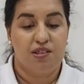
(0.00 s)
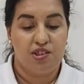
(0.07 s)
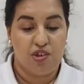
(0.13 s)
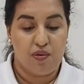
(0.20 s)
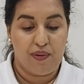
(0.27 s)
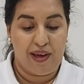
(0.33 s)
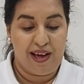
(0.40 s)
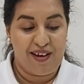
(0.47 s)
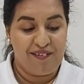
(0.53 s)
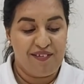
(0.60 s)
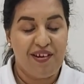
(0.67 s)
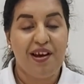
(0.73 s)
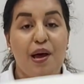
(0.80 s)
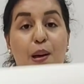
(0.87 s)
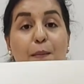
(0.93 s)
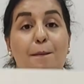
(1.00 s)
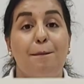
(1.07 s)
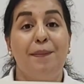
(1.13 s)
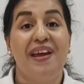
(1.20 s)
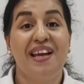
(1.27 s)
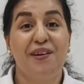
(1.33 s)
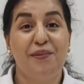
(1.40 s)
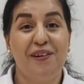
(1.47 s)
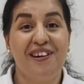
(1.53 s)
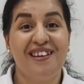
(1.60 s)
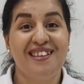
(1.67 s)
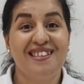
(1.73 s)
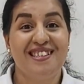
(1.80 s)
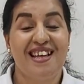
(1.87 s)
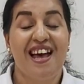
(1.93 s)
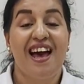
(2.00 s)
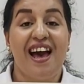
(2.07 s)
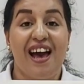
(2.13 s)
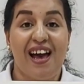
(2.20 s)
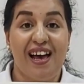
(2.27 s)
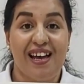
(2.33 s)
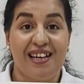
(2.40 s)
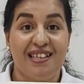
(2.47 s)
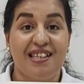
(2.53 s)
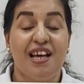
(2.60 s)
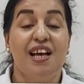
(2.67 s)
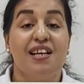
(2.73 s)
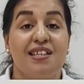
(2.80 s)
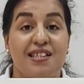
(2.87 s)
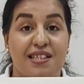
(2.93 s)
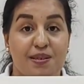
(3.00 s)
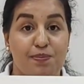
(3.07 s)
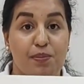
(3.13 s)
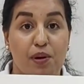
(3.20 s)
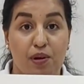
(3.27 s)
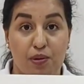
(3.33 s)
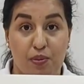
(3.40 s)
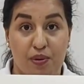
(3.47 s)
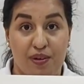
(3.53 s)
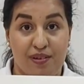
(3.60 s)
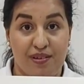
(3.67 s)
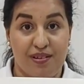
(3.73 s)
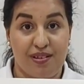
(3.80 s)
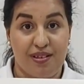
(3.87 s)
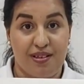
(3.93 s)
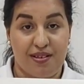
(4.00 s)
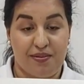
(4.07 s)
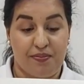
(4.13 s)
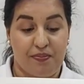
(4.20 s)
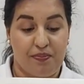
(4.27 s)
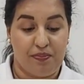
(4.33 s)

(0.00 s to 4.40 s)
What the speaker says: So we have big ones and small ones.